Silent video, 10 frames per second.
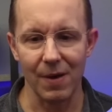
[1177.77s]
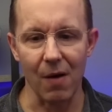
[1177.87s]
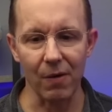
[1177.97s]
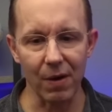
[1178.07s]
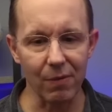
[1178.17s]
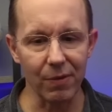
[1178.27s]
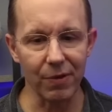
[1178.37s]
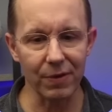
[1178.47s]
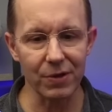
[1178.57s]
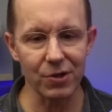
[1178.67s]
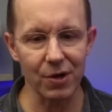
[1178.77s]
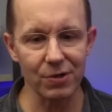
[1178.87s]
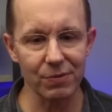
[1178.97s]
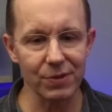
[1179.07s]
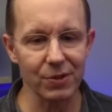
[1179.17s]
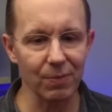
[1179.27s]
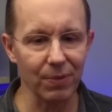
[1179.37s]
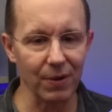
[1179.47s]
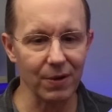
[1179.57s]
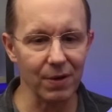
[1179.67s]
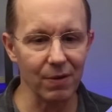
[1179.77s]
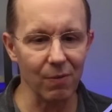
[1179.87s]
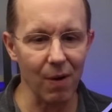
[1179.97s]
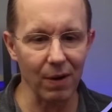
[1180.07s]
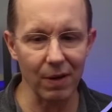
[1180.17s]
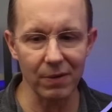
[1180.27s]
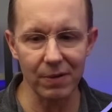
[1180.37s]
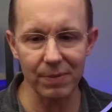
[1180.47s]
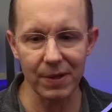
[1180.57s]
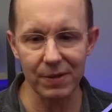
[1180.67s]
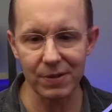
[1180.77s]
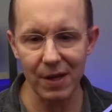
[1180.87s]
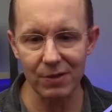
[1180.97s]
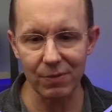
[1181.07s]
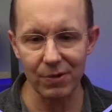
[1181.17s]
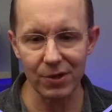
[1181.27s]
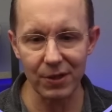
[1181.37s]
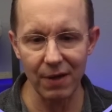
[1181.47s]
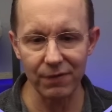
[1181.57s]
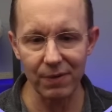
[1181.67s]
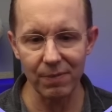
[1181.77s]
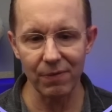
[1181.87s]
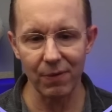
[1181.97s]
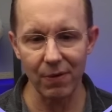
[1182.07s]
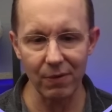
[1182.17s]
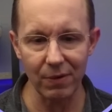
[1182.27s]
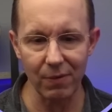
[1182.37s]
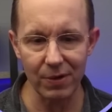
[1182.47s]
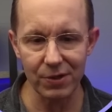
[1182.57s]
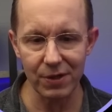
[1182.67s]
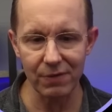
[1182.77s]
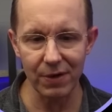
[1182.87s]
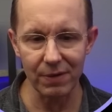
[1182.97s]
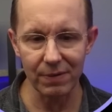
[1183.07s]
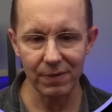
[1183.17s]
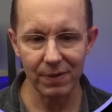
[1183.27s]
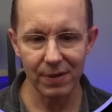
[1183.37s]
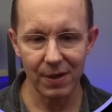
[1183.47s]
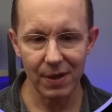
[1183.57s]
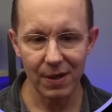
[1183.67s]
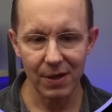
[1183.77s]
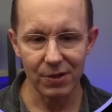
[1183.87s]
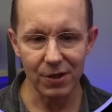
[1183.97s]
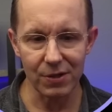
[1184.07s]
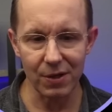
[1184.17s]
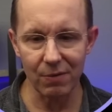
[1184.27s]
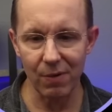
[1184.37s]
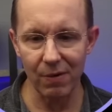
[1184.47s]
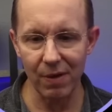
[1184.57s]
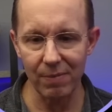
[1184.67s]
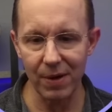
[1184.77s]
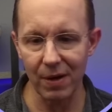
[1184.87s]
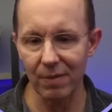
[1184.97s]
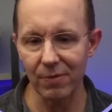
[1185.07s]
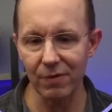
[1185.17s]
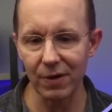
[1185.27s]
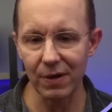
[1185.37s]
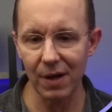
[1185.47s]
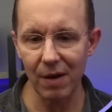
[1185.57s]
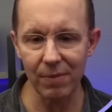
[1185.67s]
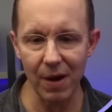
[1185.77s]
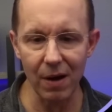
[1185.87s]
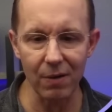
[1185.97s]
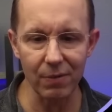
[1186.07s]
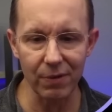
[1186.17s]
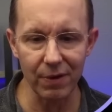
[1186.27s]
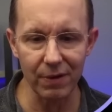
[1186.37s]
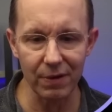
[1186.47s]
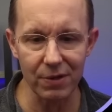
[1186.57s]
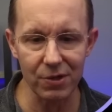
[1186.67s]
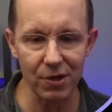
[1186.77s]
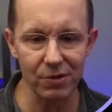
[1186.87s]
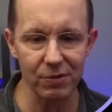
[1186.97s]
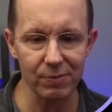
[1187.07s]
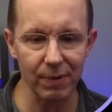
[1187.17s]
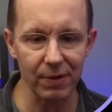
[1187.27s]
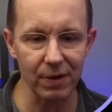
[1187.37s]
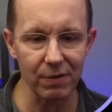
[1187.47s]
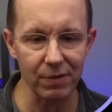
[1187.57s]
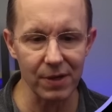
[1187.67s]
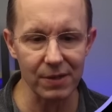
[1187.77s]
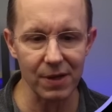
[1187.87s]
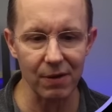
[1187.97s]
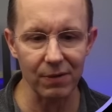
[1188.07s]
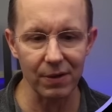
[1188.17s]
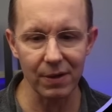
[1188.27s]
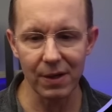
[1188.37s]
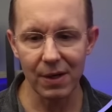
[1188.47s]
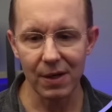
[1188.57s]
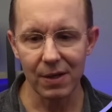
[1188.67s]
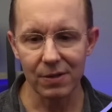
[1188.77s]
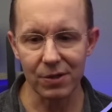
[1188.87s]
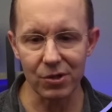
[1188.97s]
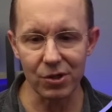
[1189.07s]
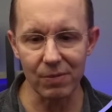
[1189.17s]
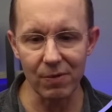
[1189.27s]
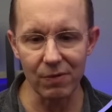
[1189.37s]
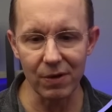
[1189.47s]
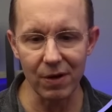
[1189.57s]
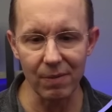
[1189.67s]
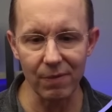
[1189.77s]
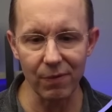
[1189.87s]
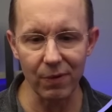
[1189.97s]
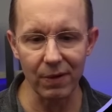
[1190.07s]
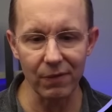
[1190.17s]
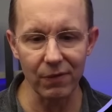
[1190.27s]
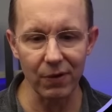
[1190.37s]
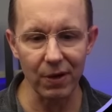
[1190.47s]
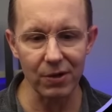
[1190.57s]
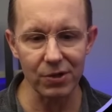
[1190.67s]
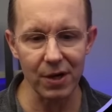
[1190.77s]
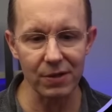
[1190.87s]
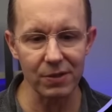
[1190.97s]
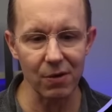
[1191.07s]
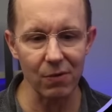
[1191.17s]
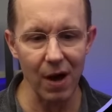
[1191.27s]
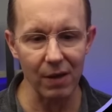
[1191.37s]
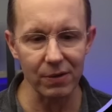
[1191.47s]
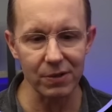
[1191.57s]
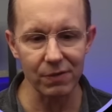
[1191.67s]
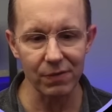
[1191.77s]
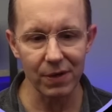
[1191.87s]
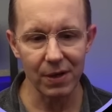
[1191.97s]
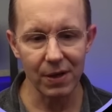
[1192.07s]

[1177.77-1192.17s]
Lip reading: Ariel would think the charger is still plugged into the wall outlet because that's where she left it before going to watch TV. She's unaware that Bianca moved it, and Bianca would think that the charger is plugged into her desk outlet since she moved it there before leaving for lunch and has no knowledge of